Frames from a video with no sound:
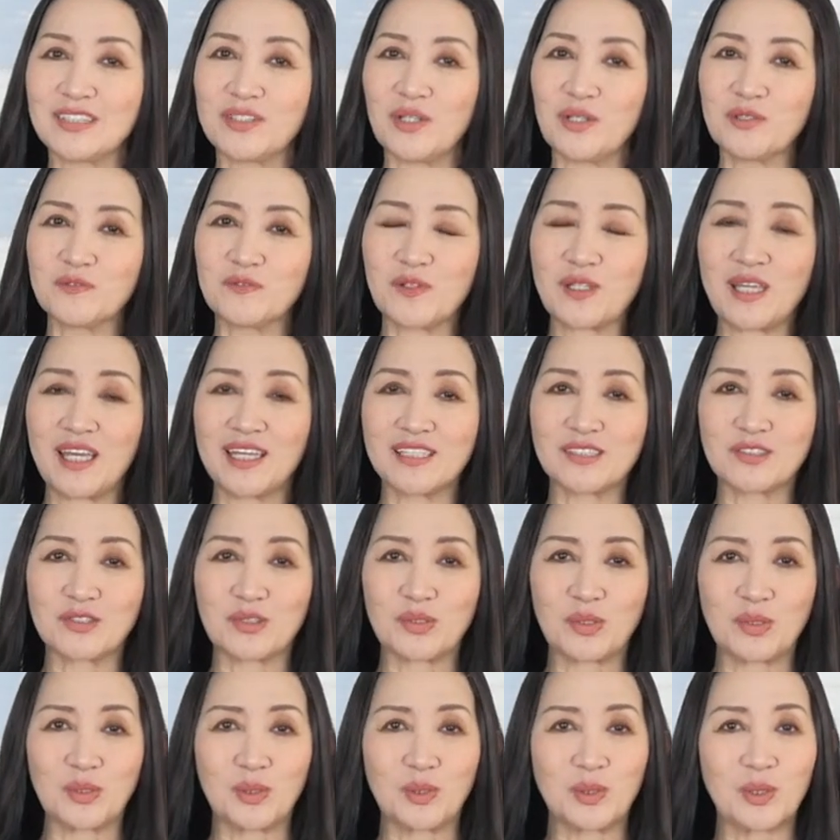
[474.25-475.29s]
don't forget
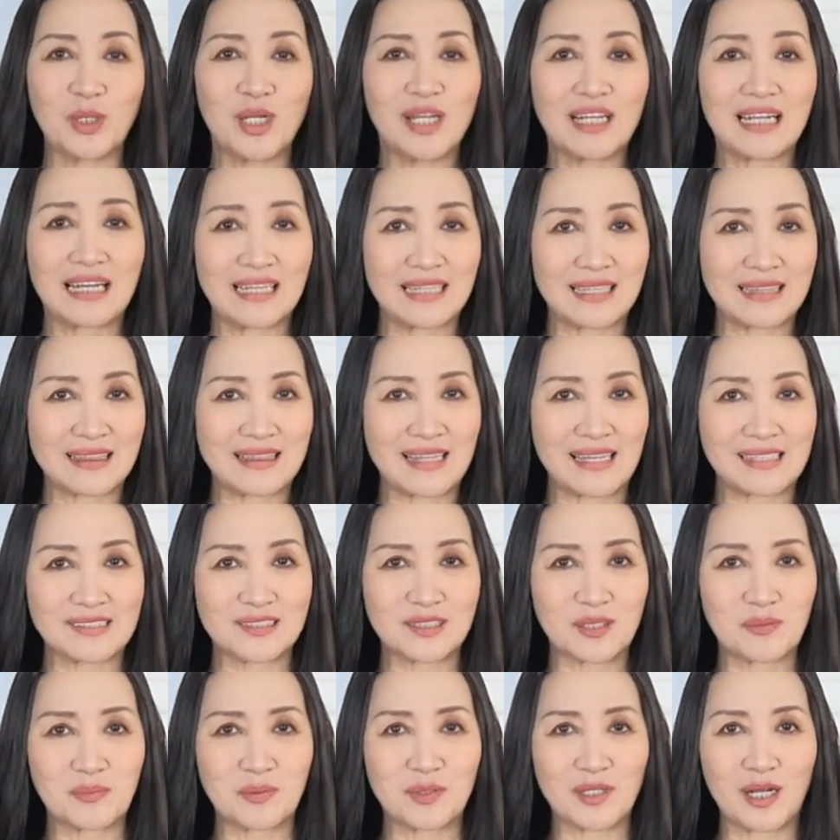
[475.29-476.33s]
to click that
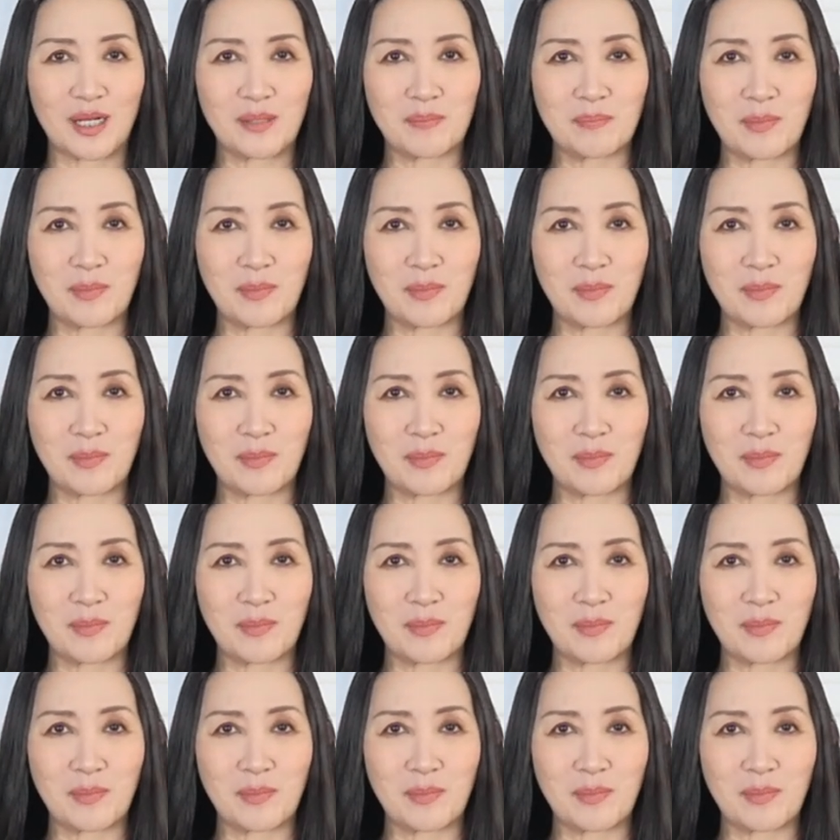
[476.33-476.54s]
subscribe